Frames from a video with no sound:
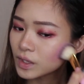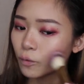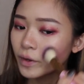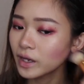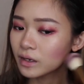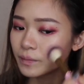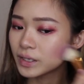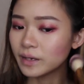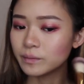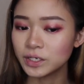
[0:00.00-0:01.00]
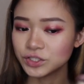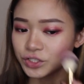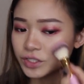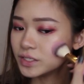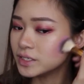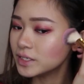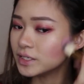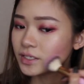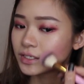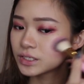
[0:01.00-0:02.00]
The way I apply blusher
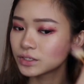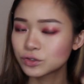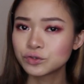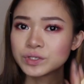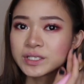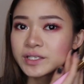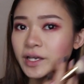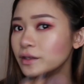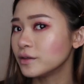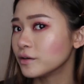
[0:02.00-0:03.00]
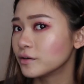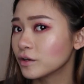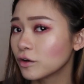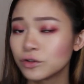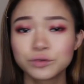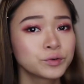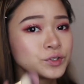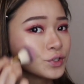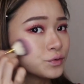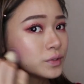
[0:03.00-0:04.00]
is to stay near the
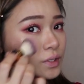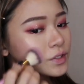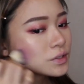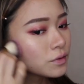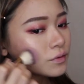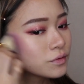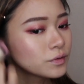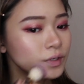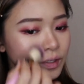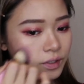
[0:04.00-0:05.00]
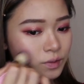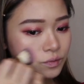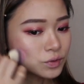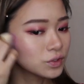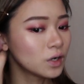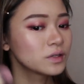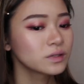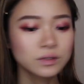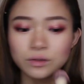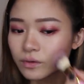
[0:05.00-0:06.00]
contour zone so it will not
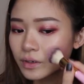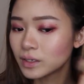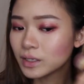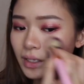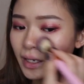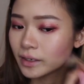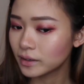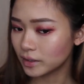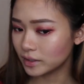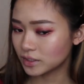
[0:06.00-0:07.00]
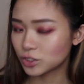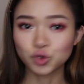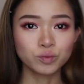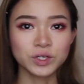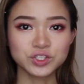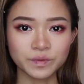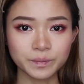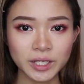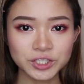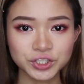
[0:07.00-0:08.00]
look like it's too much of a
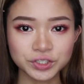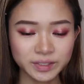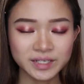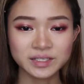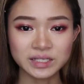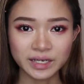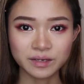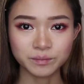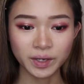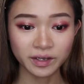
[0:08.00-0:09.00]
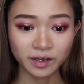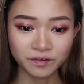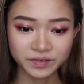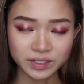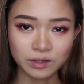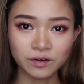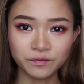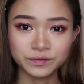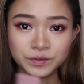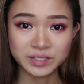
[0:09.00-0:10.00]
blusher. That's like my kind of style
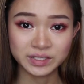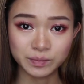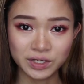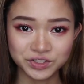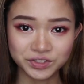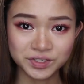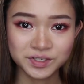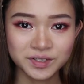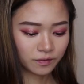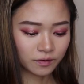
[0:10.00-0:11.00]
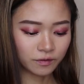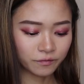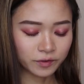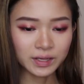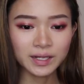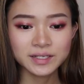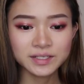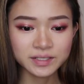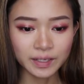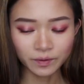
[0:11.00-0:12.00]
of using the blusher. So for the
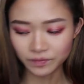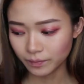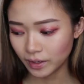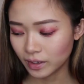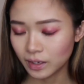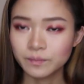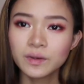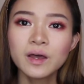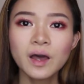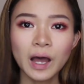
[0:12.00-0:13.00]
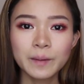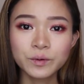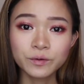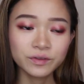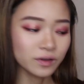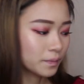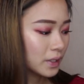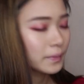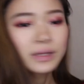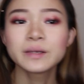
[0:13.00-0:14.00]
last step of the makeup, I'm going to
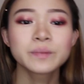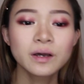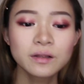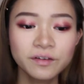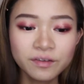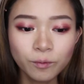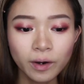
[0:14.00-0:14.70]
apply my lip color as